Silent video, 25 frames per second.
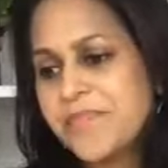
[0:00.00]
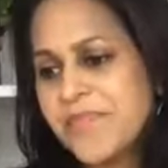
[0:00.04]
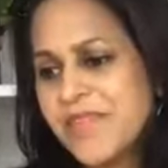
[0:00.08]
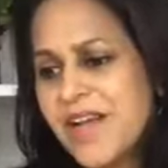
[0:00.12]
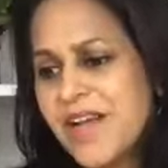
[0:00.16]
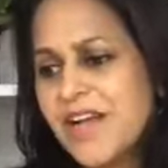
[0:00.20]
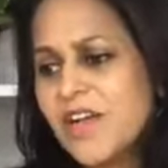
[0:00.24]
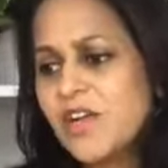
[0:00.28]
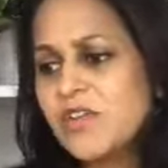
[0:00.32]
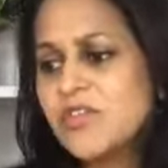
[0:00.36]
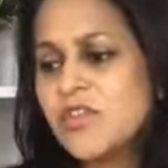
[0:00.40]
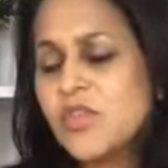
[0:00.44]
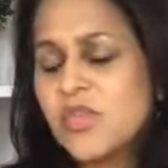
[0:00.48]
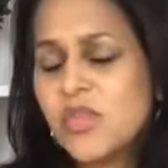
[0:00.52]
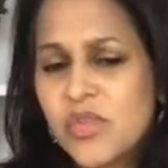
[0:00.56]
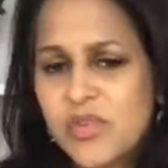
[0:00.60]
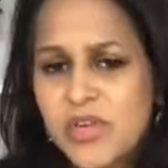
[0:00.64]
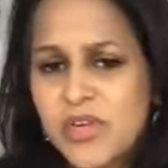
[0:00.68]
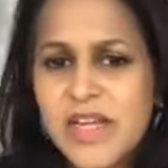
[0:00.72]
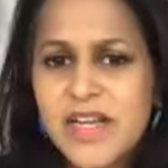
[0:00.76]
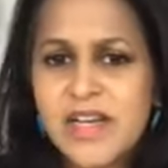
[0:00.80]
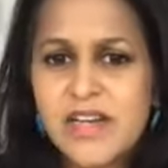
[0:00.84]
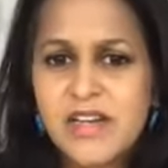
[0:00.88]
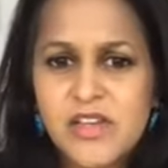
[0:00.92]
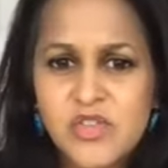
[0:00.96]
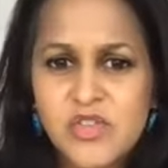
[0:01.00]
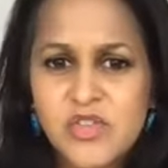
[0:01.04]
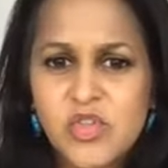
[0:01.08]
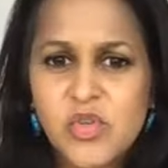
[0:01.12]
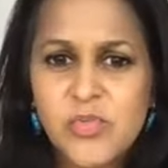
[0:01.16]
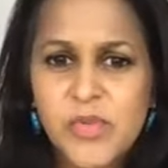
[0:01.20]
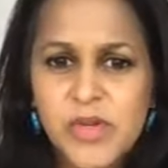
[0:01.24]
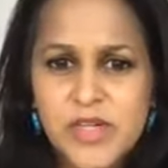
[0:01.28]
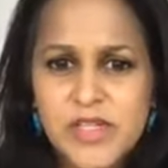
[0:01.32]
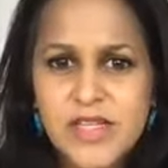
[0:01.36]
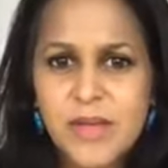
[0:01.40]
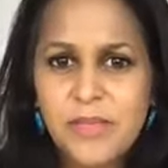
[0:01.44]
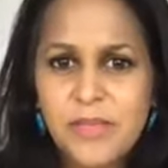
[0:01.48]
I also created a
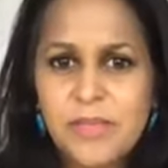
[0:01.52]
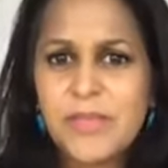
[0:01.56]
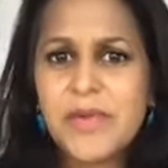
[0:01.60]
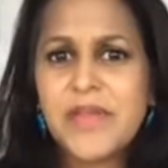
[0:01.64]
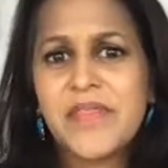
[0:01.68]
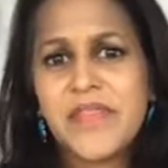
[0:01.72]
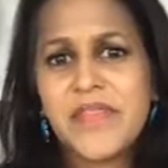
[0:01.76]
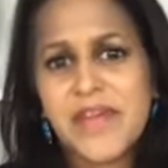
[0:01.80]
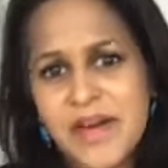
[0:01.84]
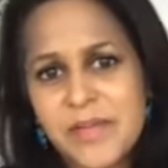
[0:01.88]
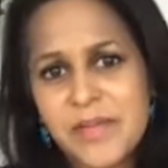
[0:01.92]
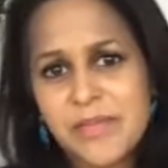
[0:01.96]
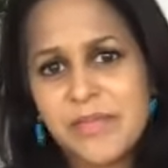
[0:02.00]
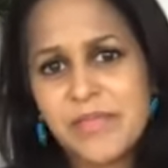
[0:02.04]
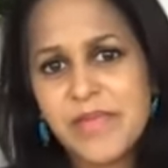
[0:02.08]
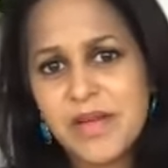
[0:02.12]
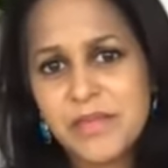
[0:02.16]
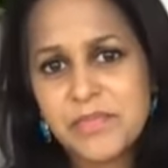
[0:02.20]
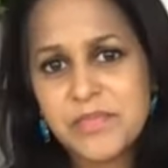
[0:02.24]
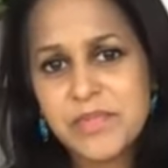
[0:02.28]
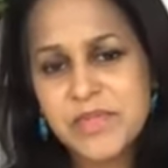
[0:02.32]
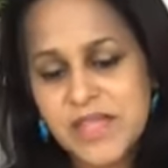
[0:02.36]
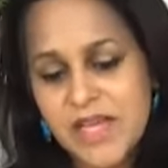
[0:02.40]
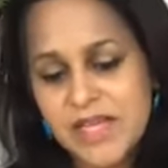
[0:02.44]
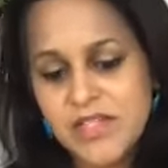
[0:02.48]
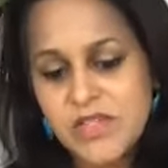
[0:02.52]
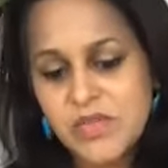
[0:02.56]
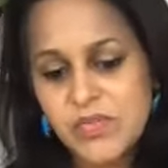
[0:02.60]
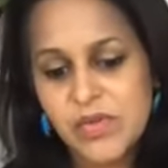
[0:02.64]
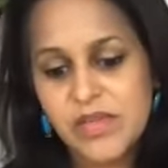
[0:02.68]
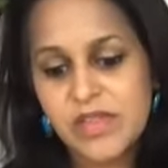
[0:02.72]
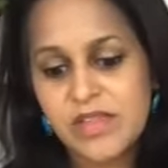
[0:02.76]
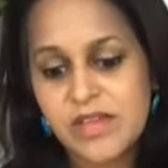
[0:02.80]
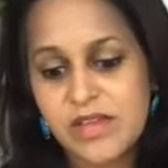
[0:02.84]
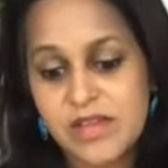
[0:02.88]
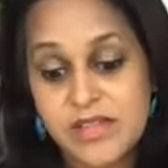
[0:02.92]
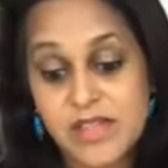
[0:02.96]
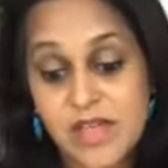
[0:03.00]
turmeric supplement that I'm obsessed with
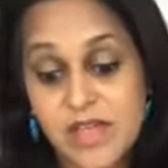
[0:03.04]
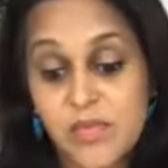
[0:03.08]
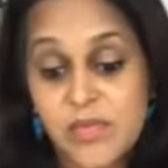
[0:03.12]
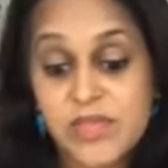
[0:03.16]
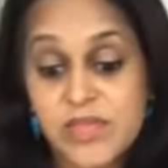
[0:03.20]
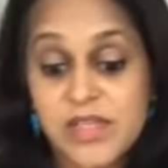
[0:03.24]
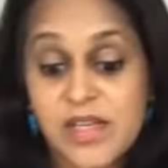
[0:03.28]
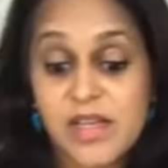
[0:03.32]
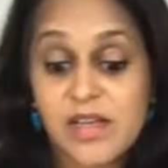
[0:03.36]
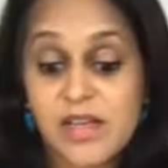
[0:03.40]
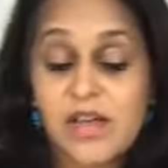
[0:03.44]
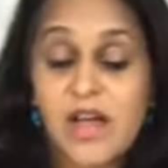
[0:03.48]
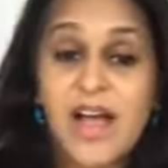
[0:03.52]
because I was like,